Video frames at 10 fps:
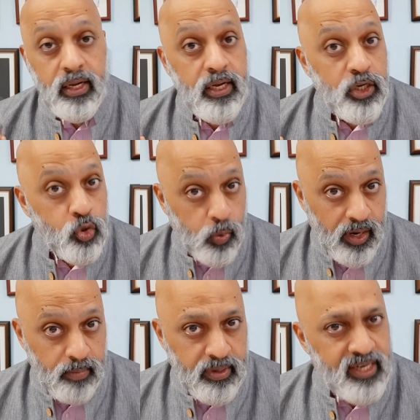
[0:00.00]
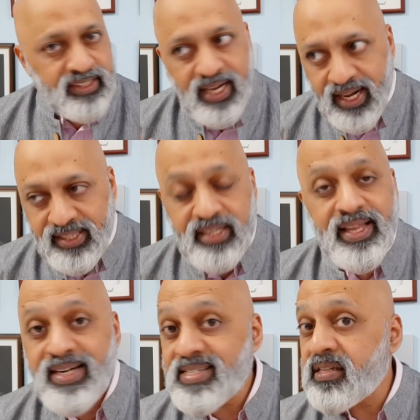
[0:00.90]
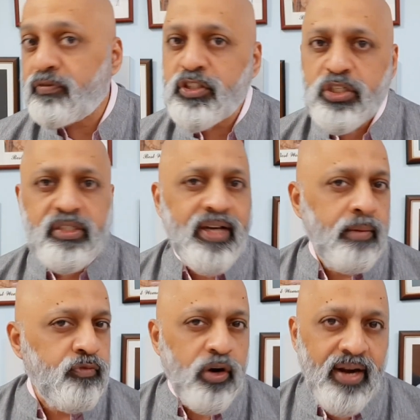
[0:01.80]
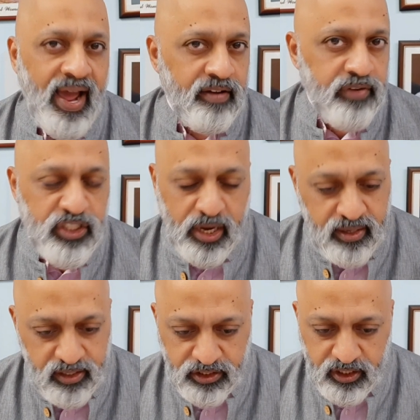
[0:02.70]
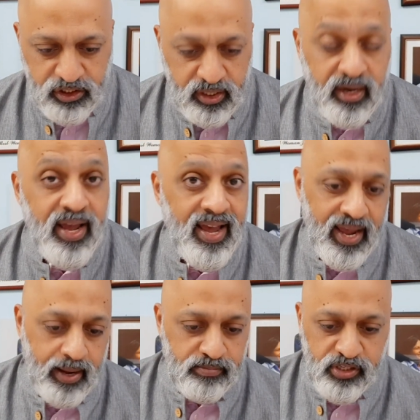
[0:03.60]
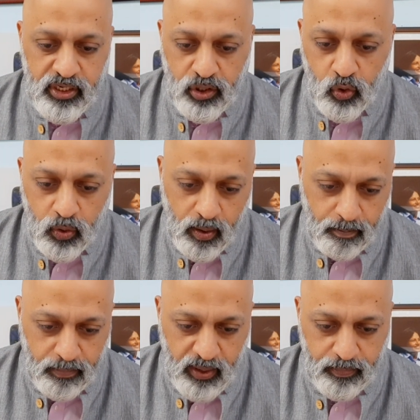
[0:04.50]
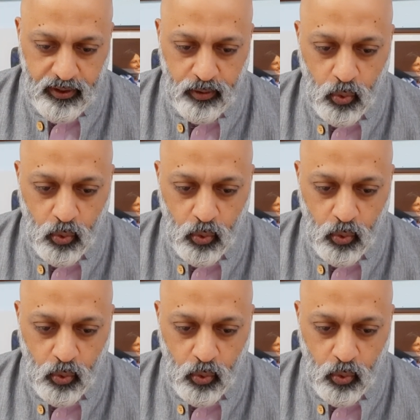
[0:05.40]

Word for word: In 12 minutes and I think that's sufficient time for a language and literature MCQ paper.